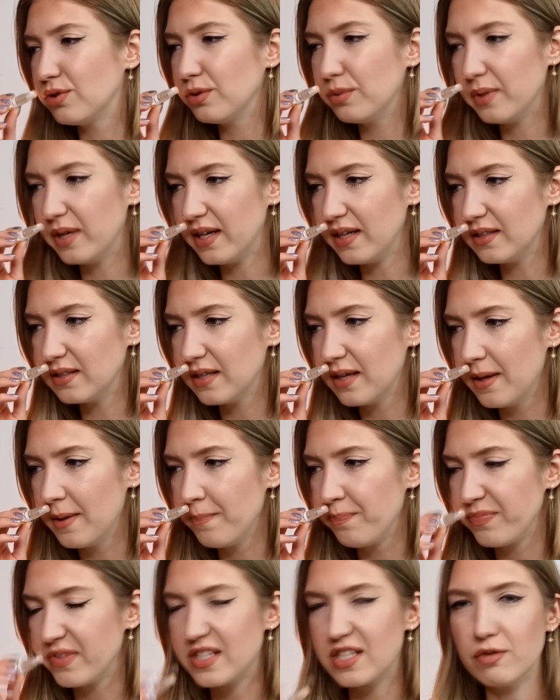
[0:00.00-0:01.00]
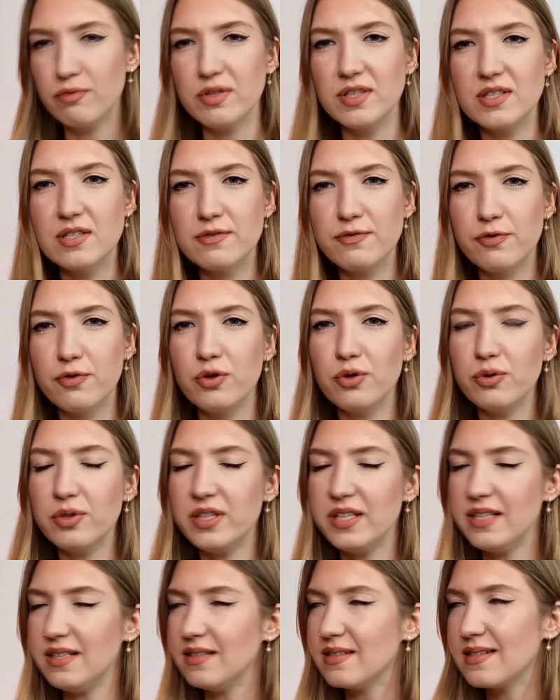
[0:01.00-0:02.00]
to it. So it's
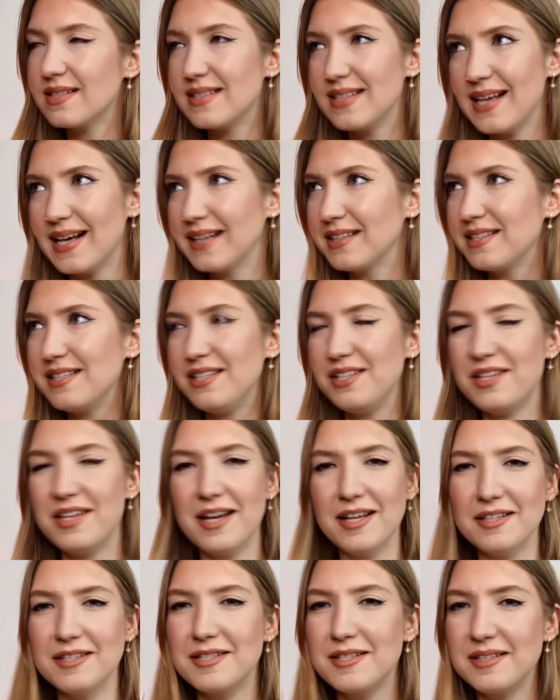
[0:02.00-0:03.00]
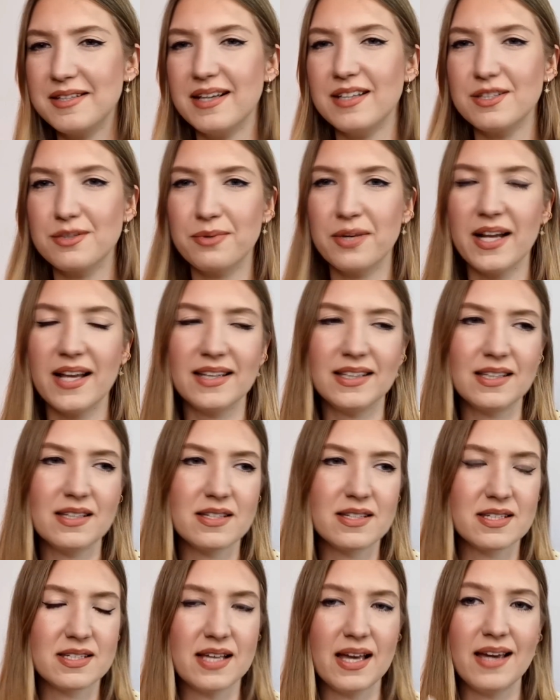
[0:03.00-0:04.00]
fruity, sexy. That's what I
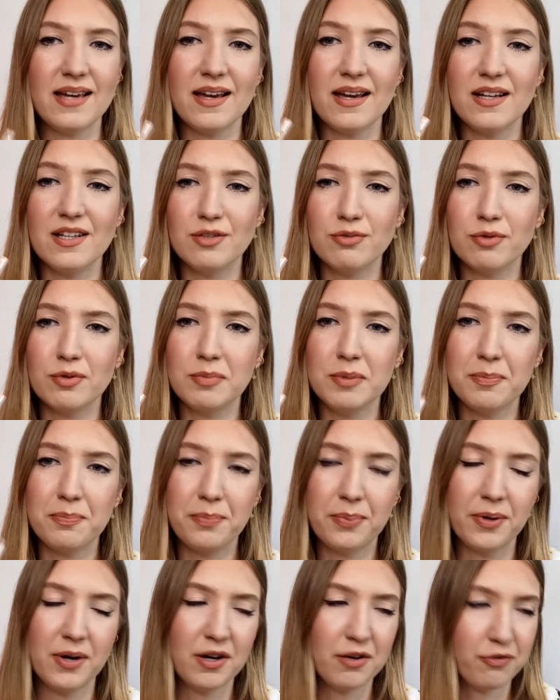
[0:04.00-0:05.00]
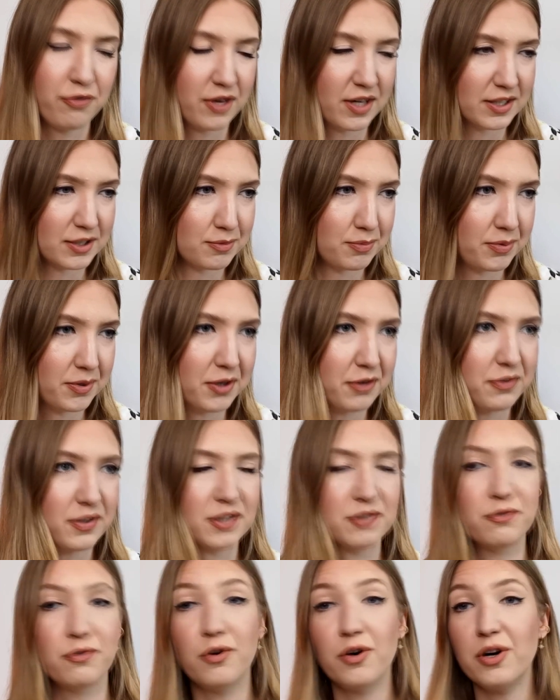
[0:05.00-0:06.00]
can say, and it will be perfect
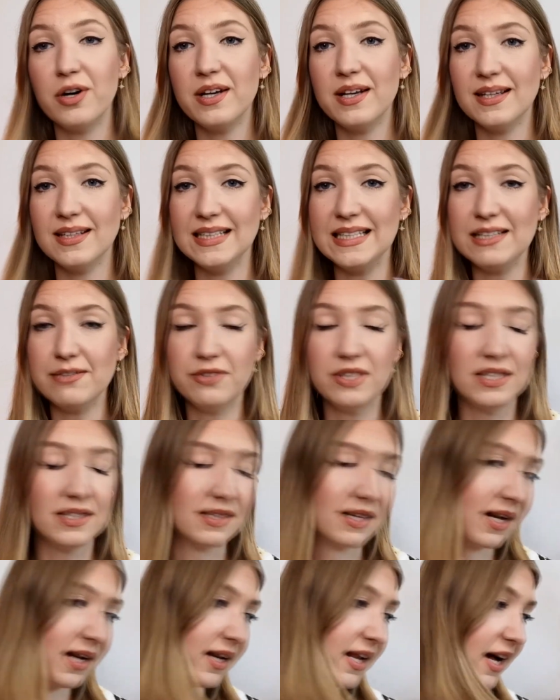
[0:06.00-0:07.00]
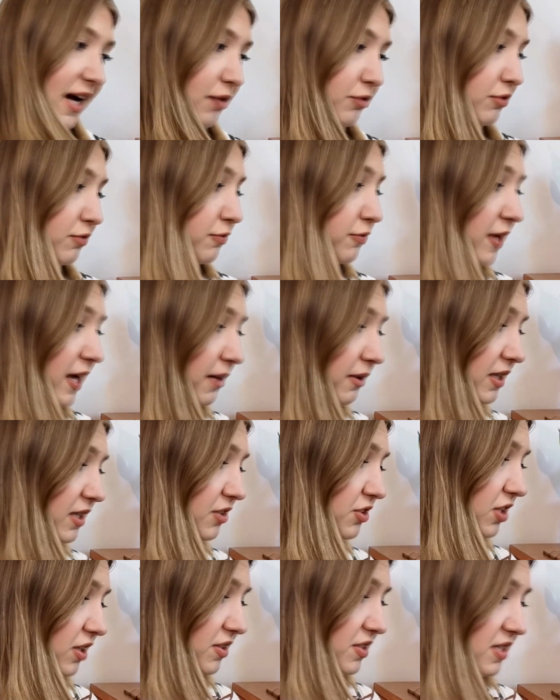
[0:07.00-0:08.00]
for an evening night out. Very
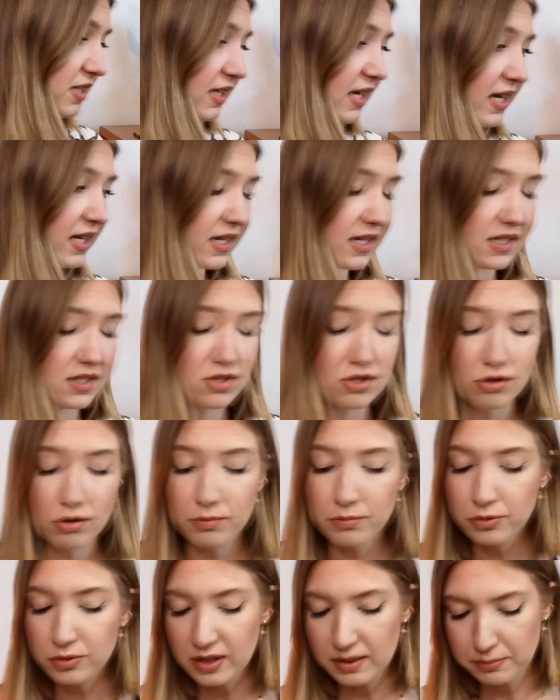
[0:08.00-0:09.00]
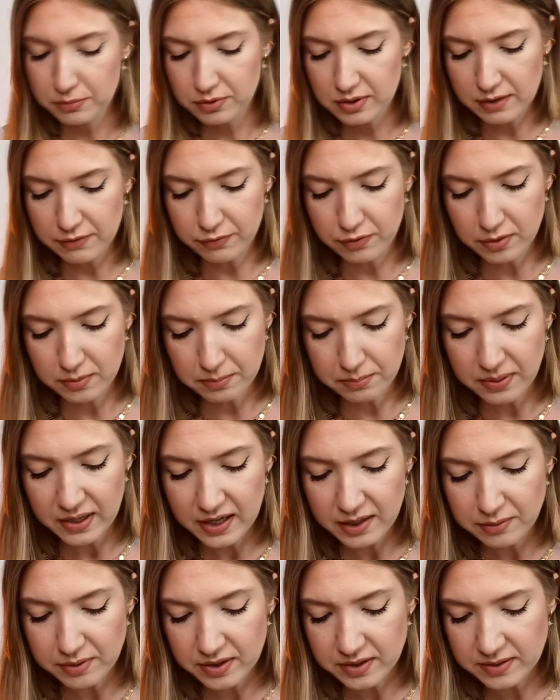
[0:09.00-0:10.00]
intoxicating. So Mula Mula from
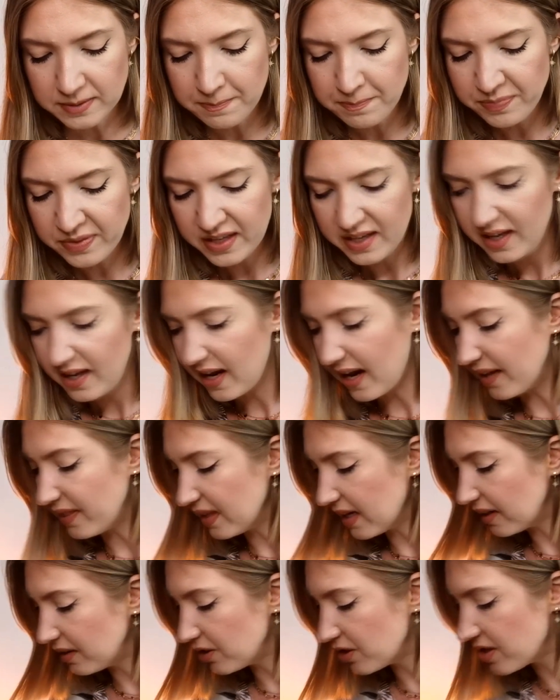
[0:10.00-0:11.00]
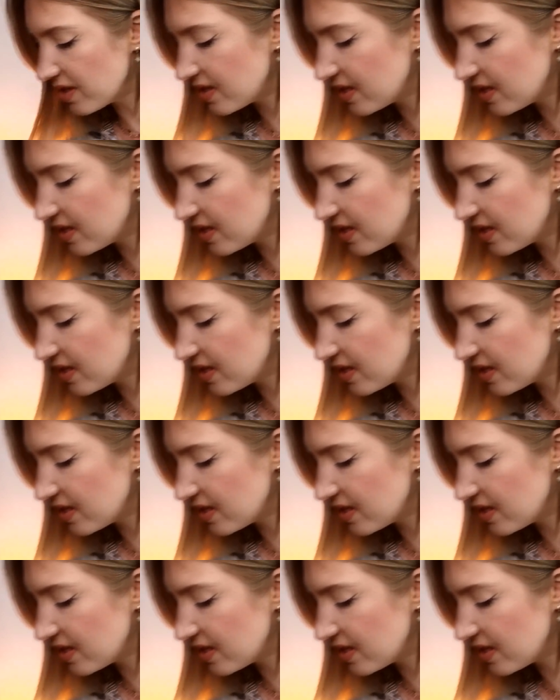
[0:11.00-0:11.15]
Byron. Another